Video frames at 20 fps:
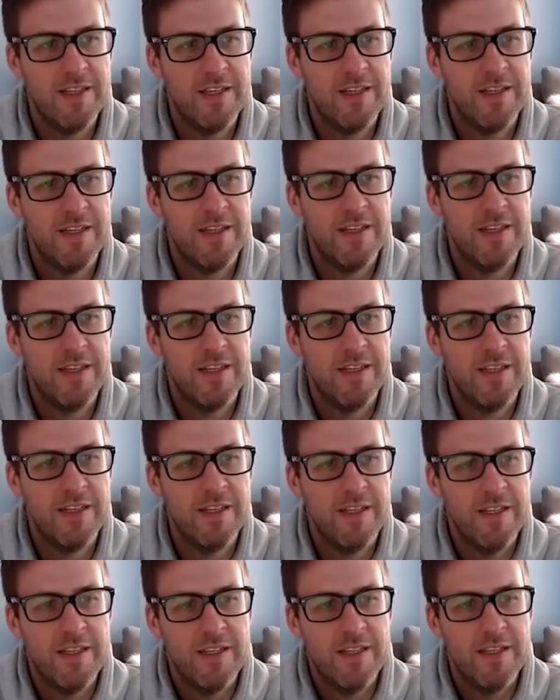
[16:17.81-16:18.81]

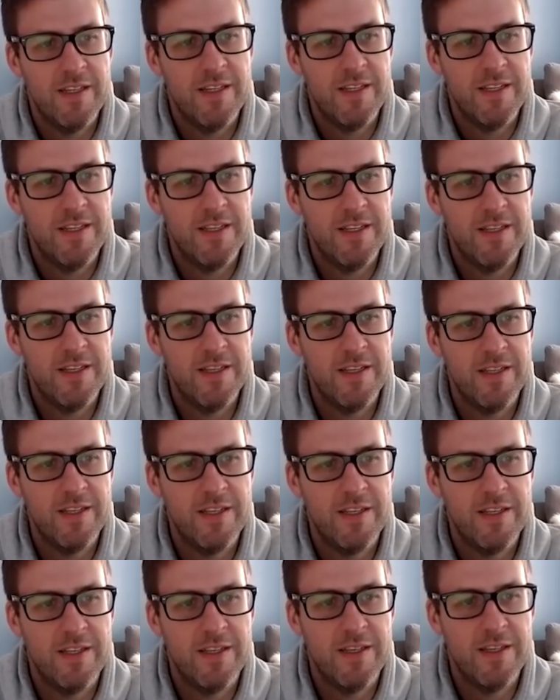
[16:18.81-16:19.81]

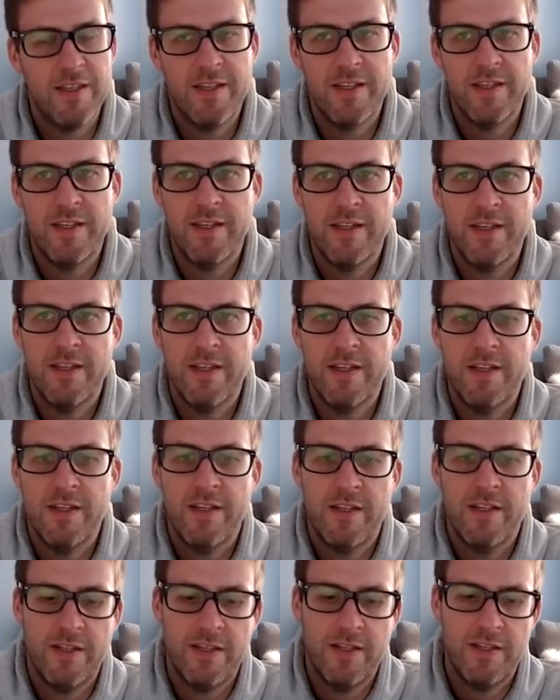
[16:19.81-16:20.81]

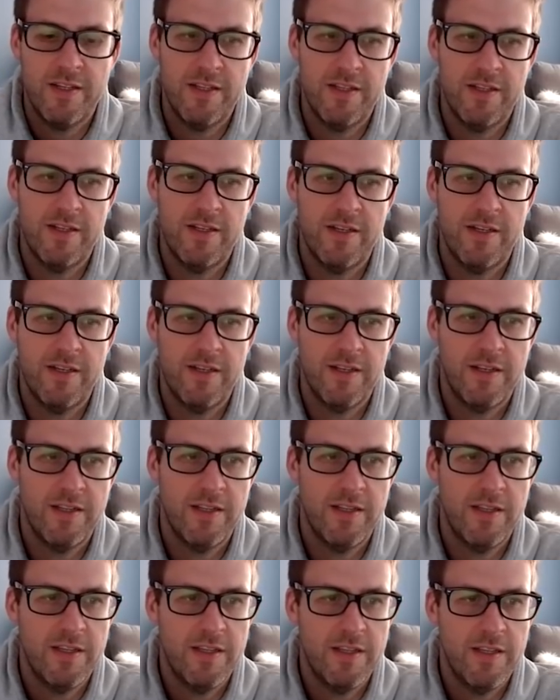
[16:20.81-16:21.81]

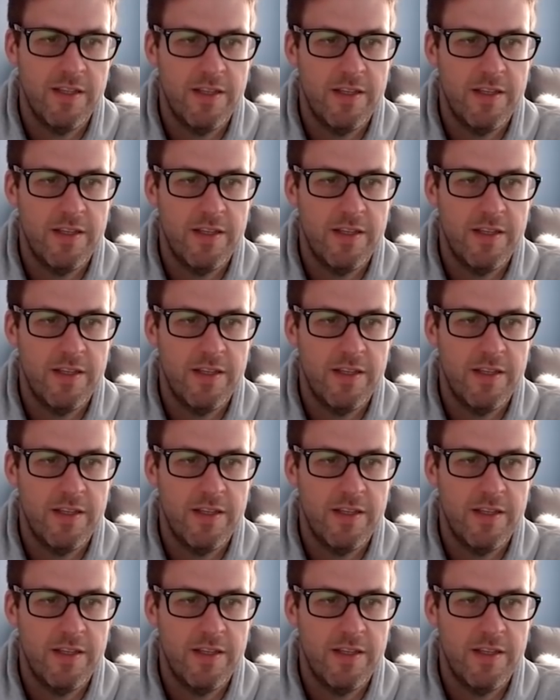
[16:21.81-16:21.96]
(silent)